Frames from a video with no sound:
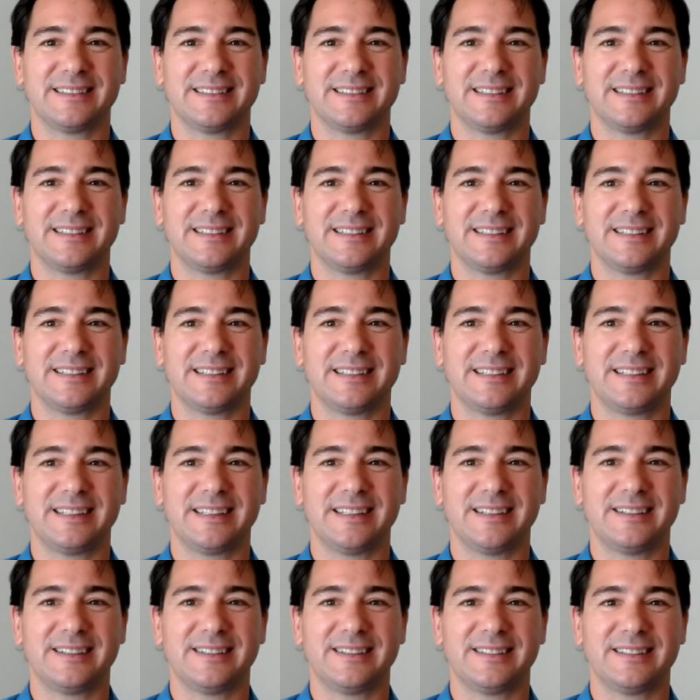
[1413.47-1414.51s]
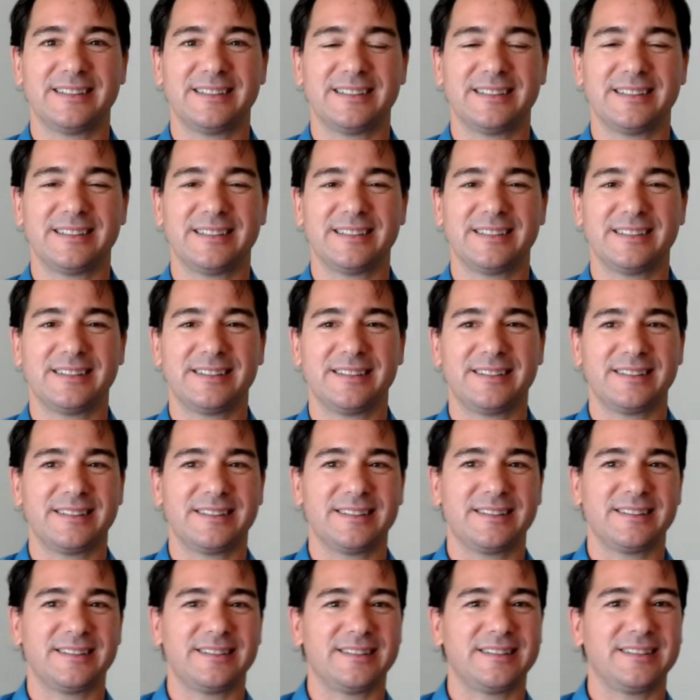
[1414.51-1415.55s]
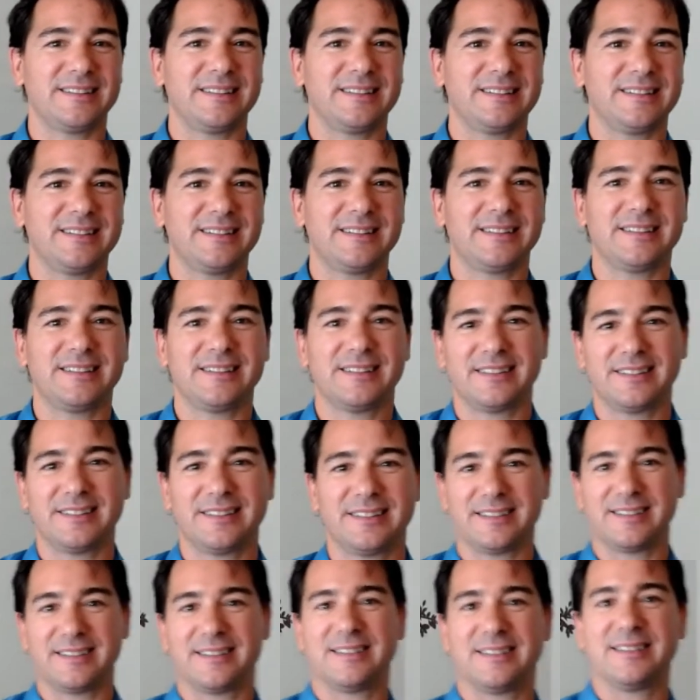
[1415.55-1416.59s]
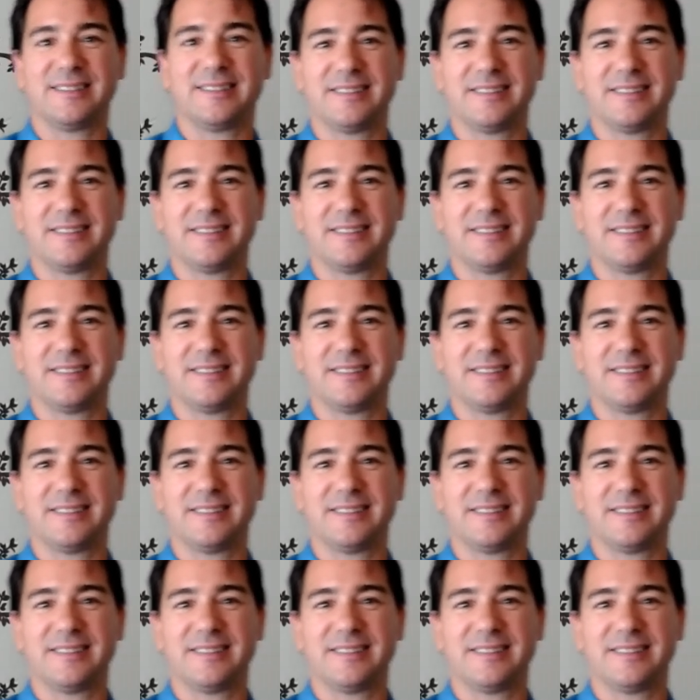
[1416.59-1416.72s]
(not speaking)